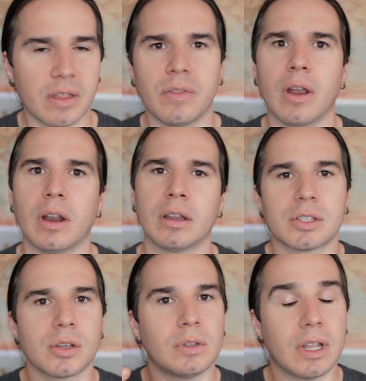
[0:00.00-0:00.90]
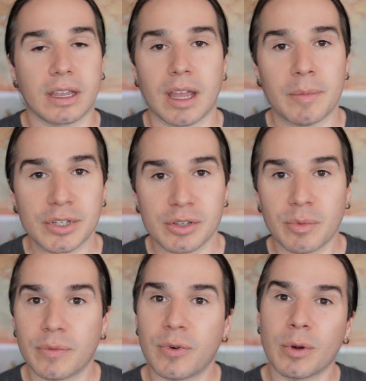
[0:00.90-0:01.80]
in there. So like I
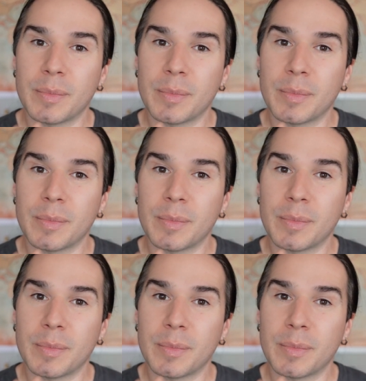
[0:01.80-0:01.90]
mentioned before,